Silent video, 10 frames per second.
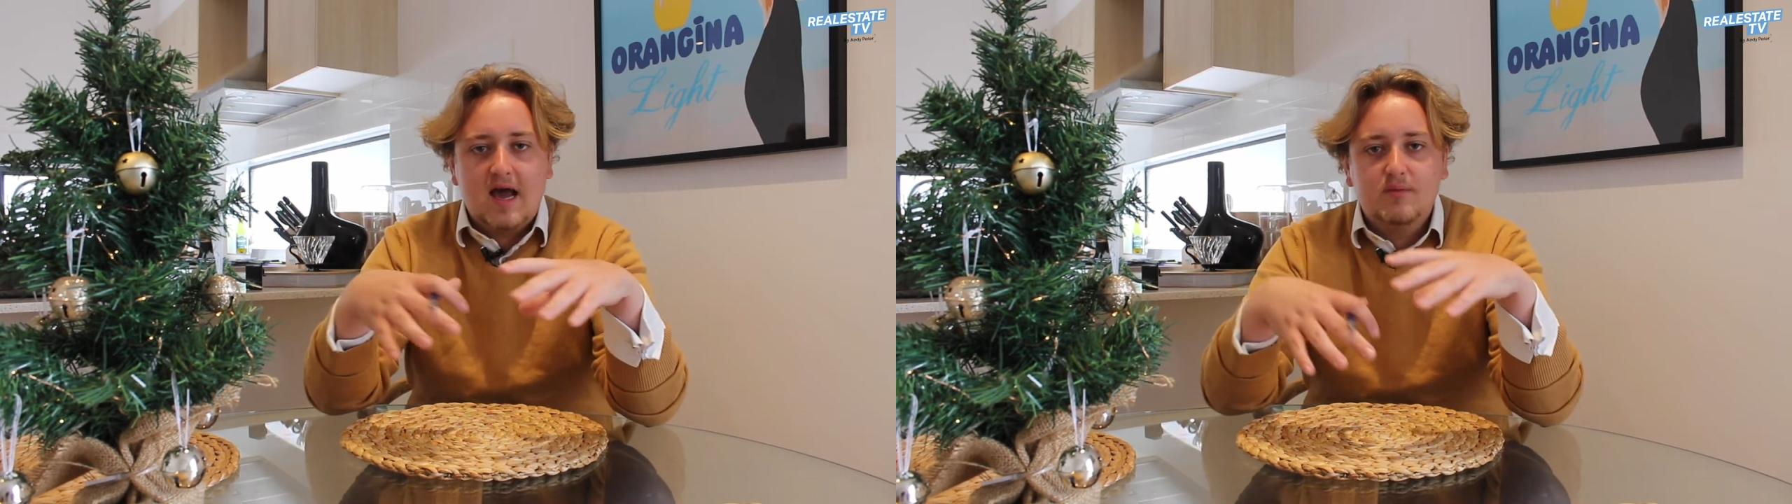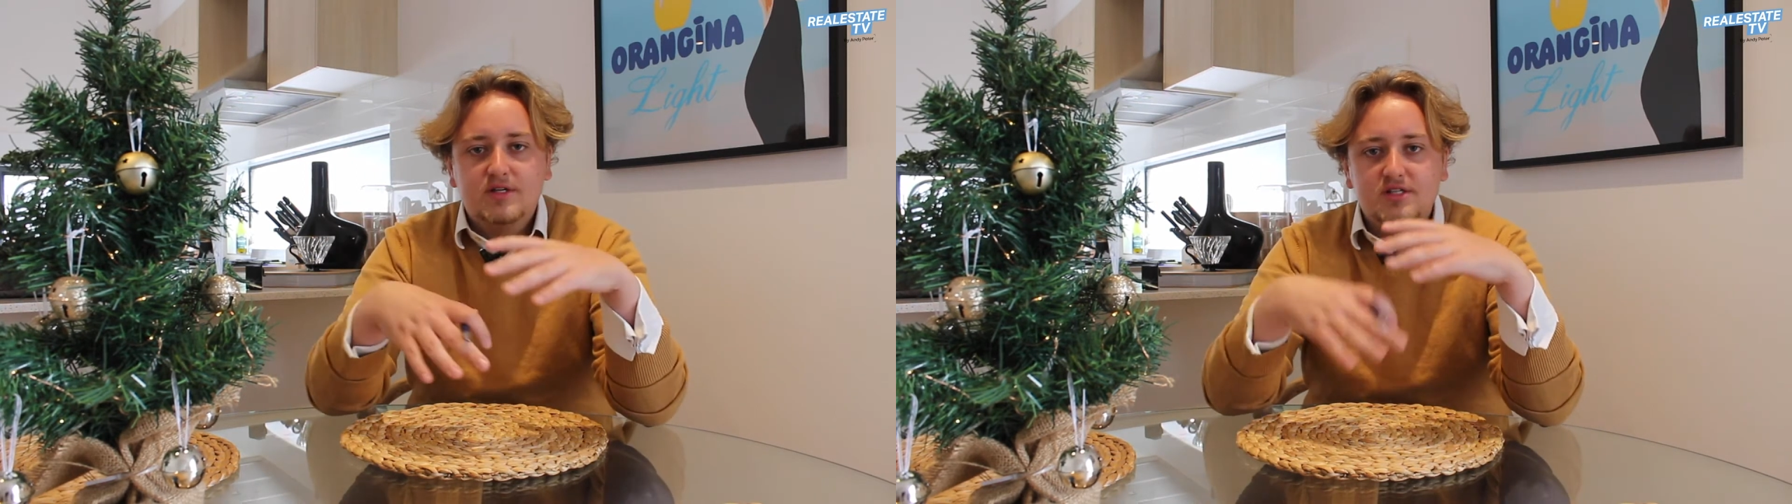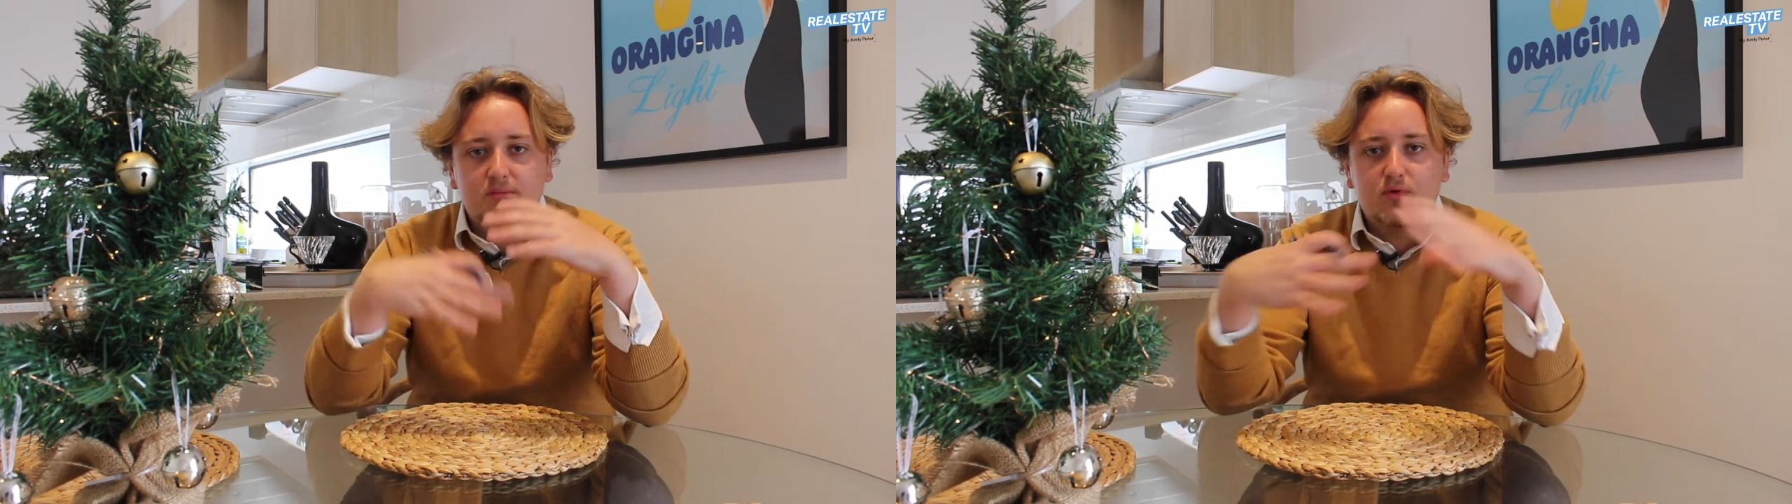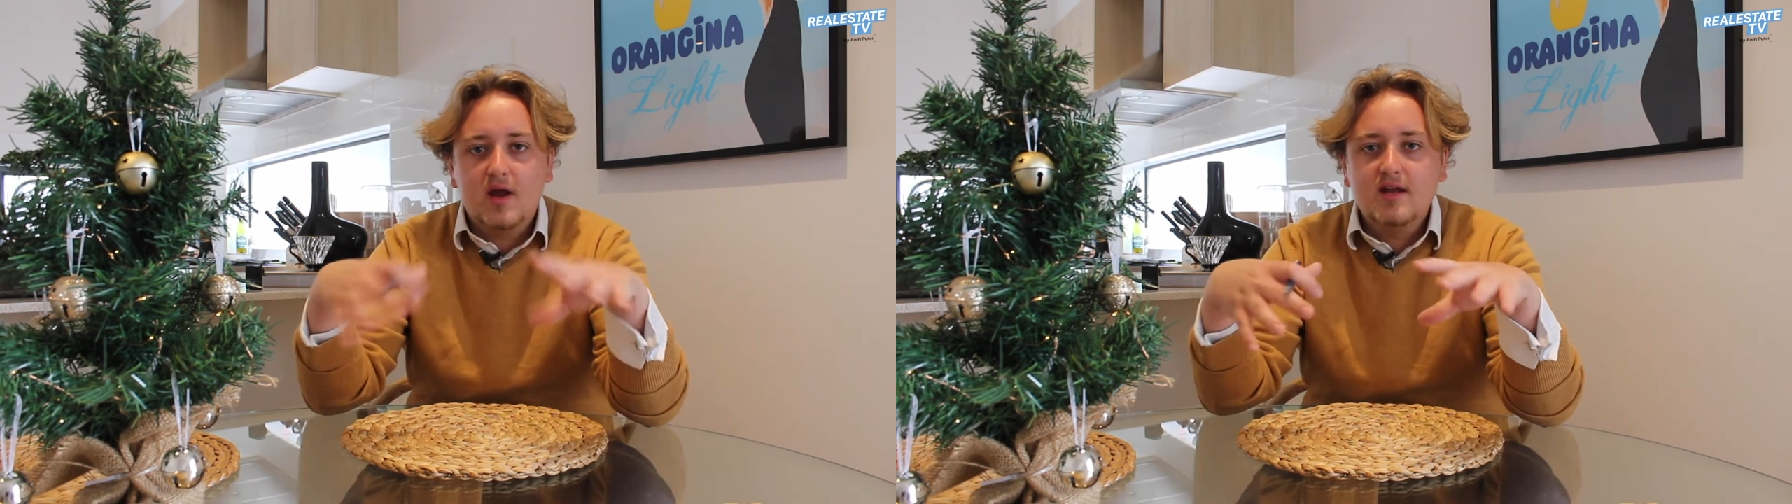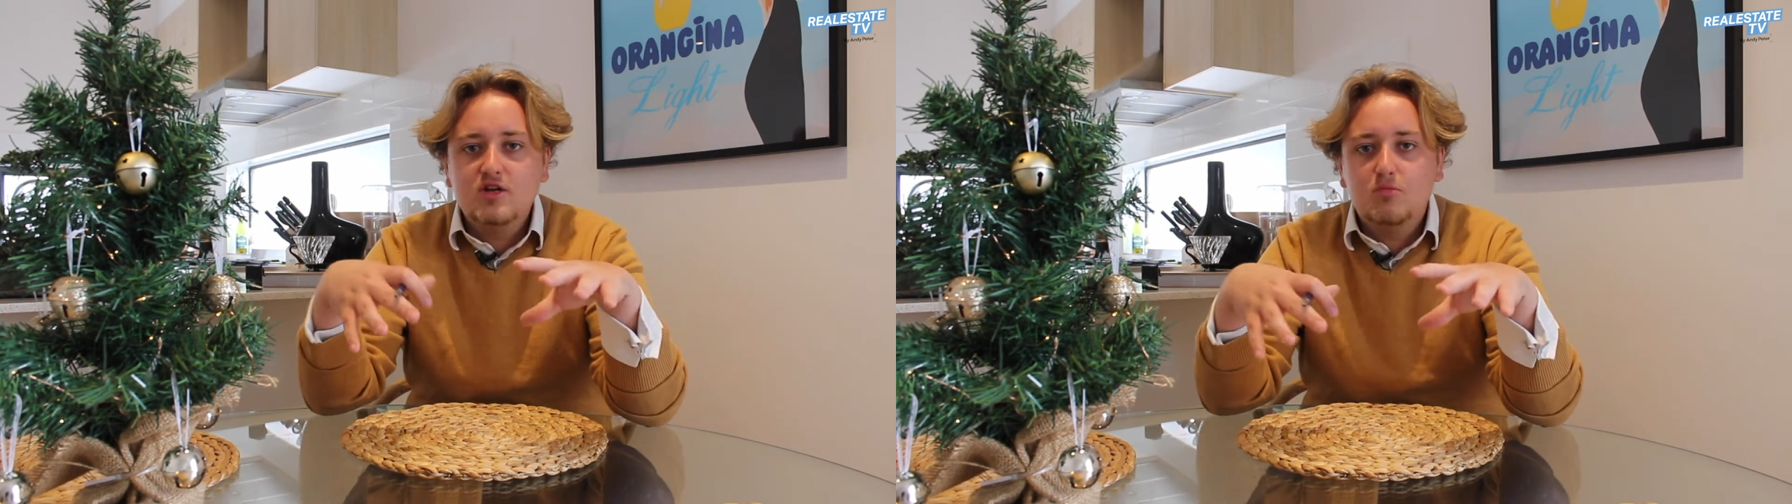which is a
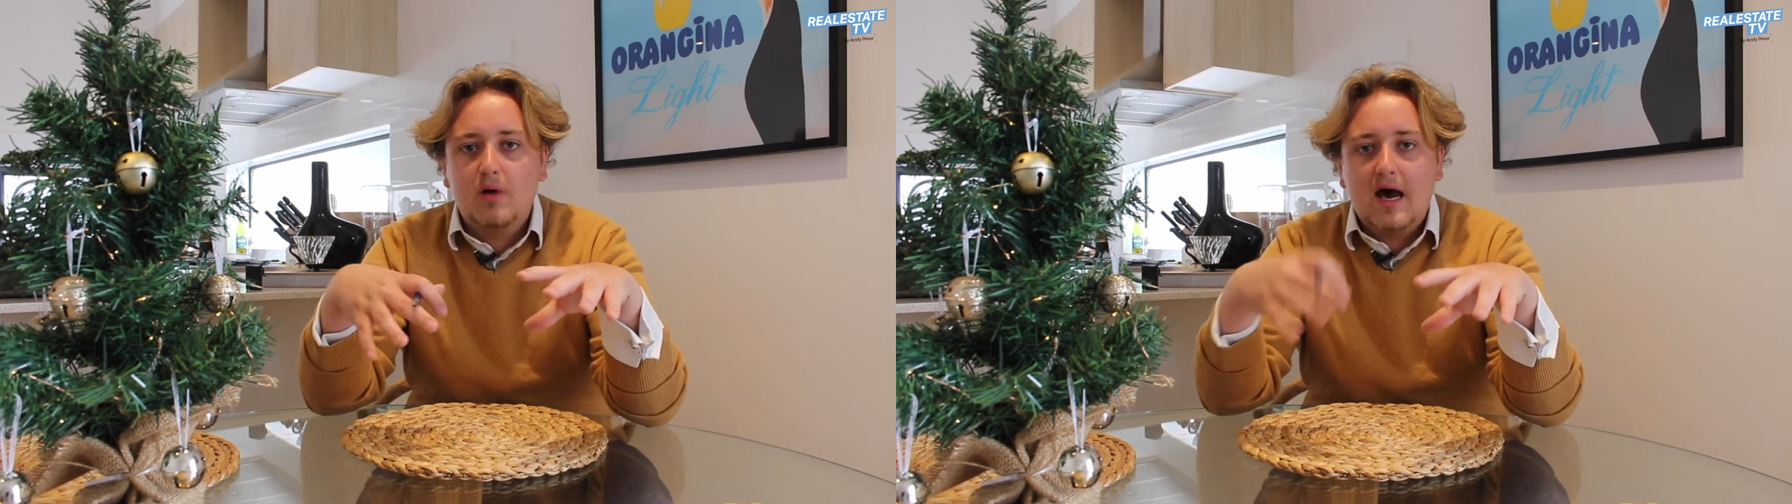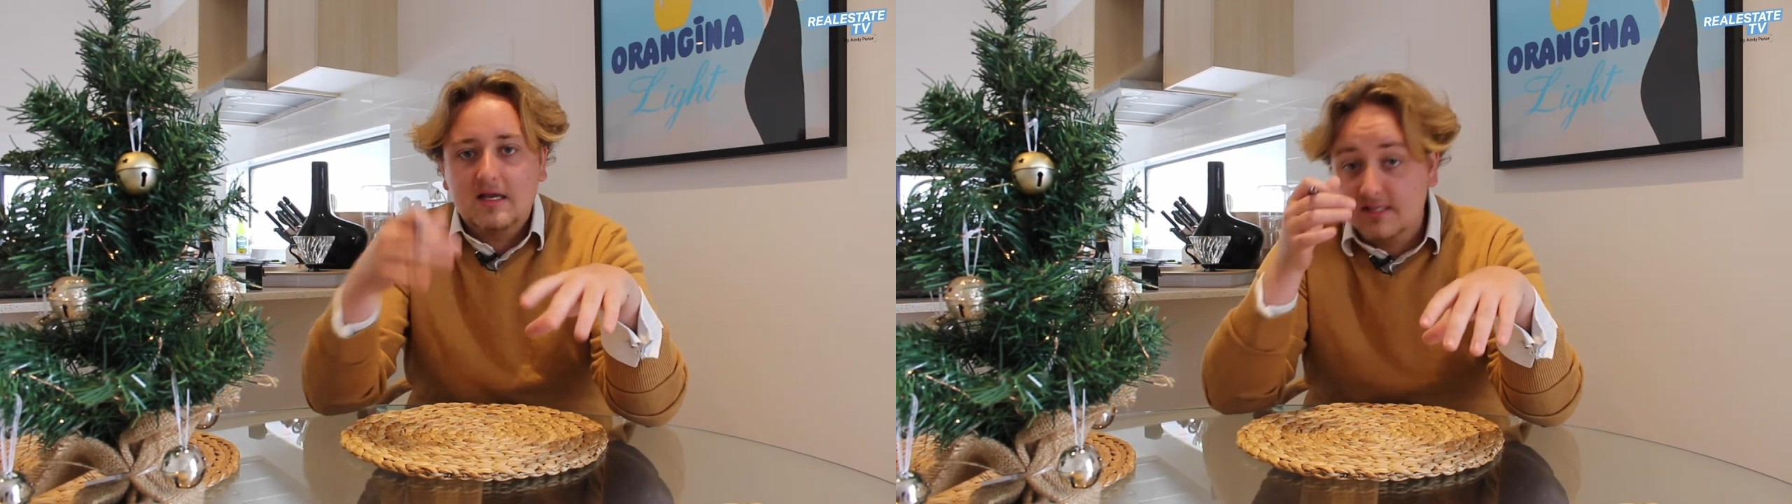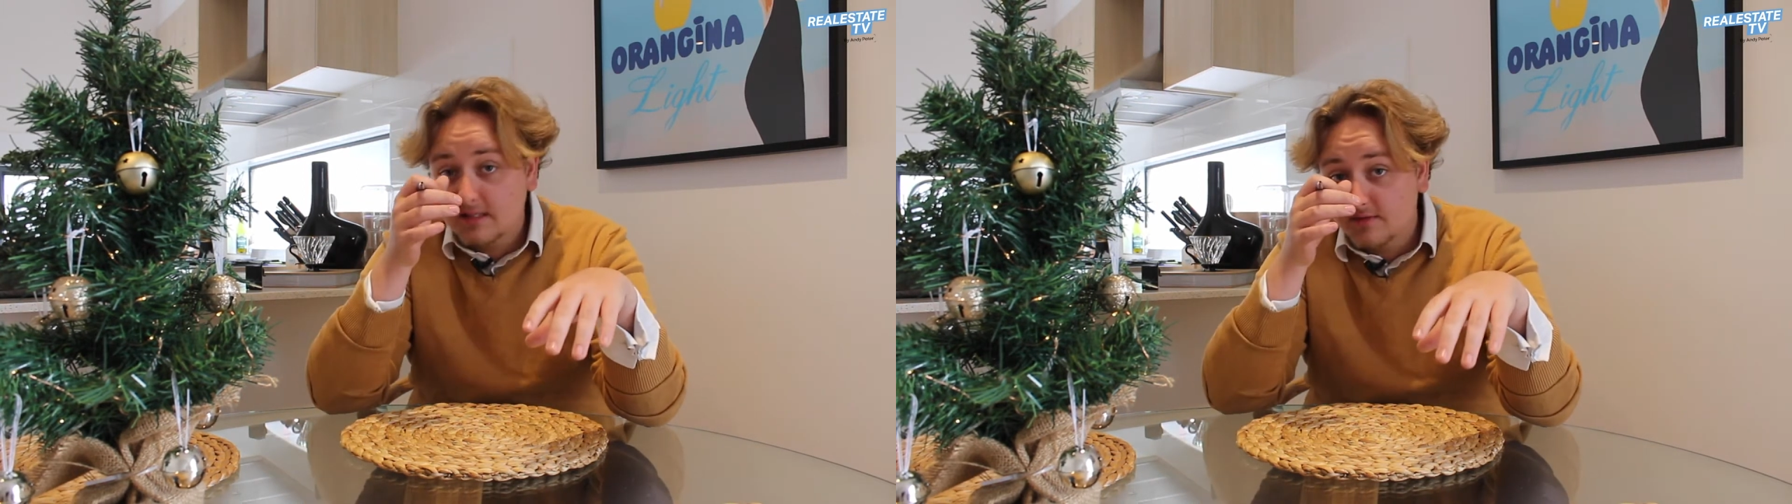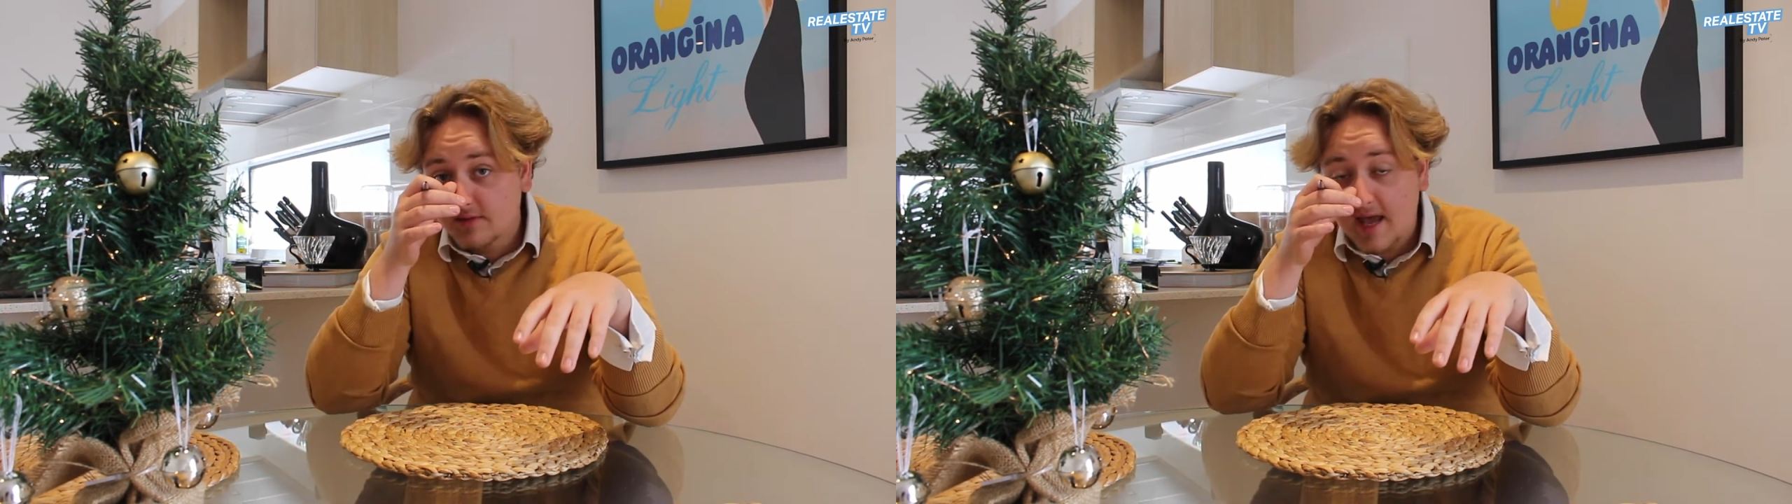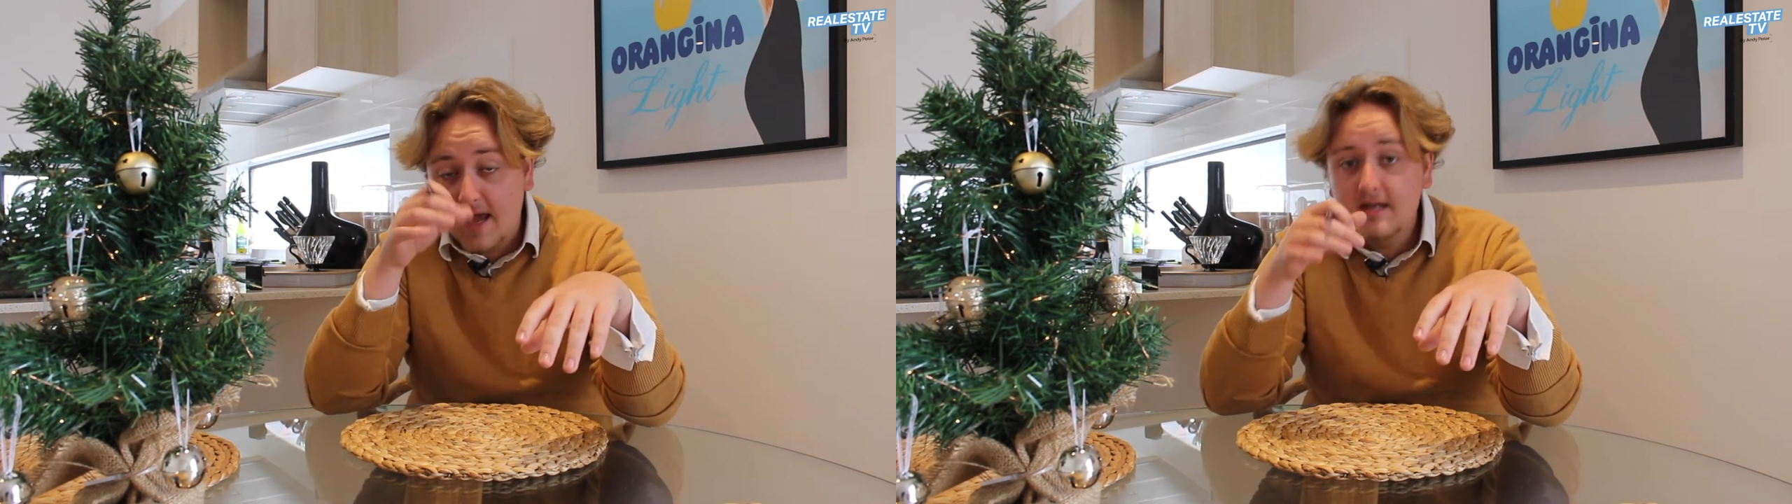brand new parcel of
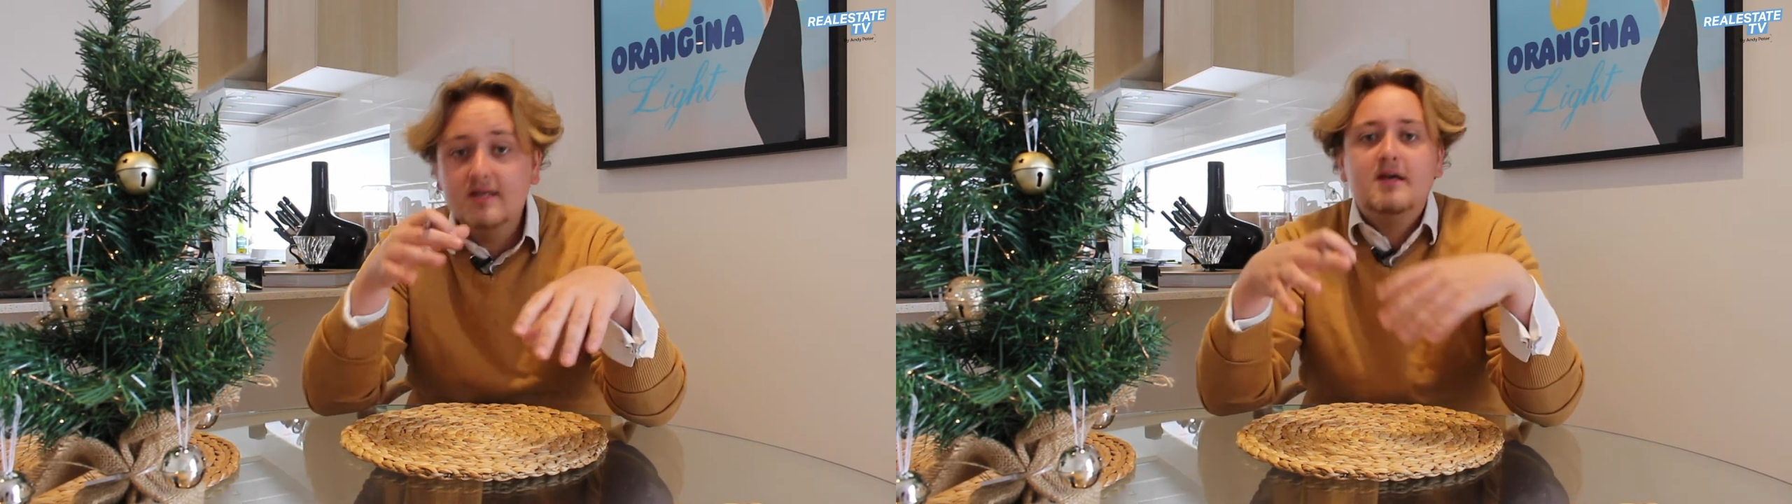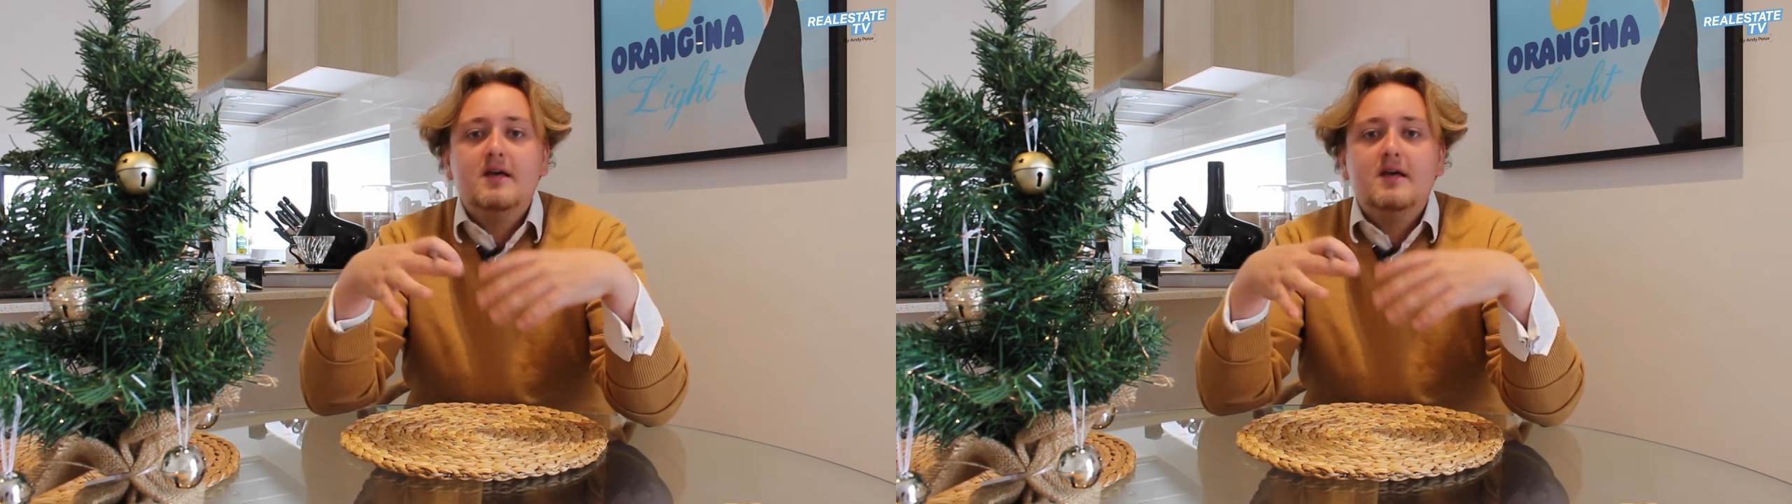land